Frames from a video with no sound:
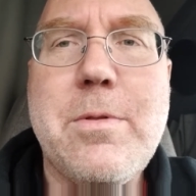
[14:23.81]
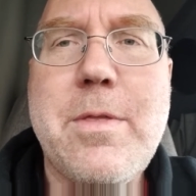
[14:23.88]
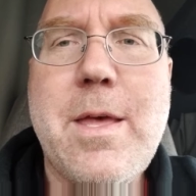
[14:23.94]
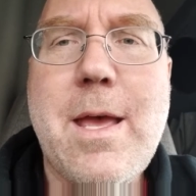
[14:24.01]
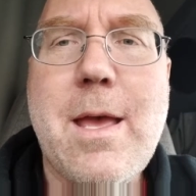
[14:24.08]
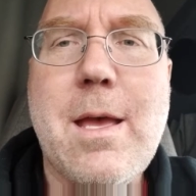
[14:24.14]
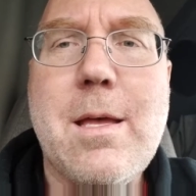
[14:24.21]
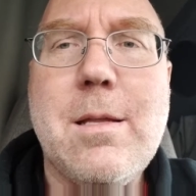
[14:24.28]

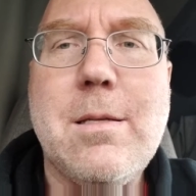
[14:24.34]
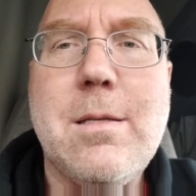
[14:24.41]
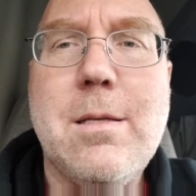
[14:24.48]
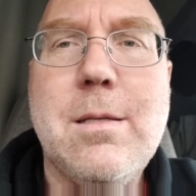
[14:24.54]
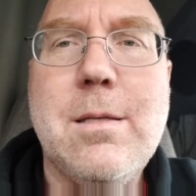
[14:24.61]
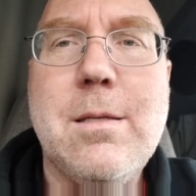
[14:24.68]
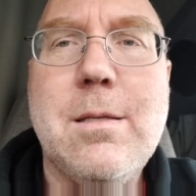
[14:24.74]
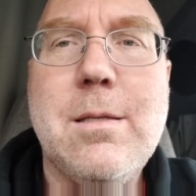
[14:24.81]
that.
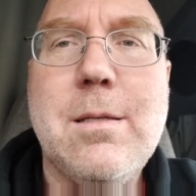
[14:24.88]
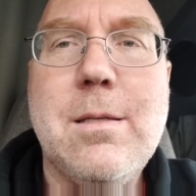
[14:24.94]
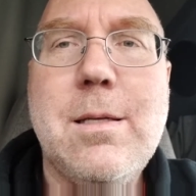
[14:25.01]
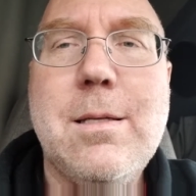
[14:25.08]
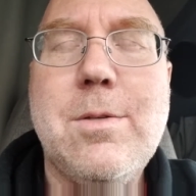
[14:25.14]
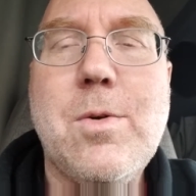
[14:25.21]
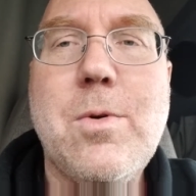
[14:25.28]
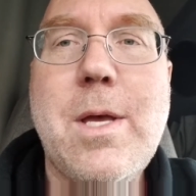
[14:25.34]

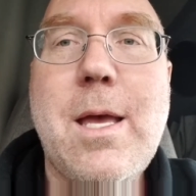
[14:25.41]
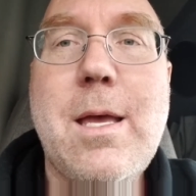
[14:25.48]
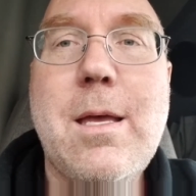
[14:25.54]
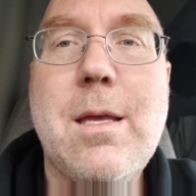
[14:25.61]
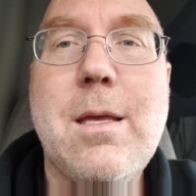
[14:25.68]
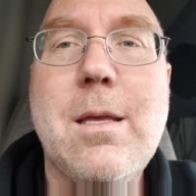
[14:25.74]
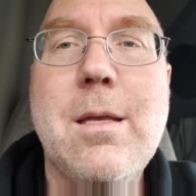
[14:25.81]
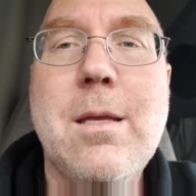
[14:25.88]
It's
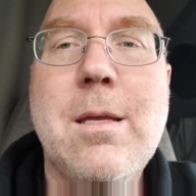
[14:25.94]
okay.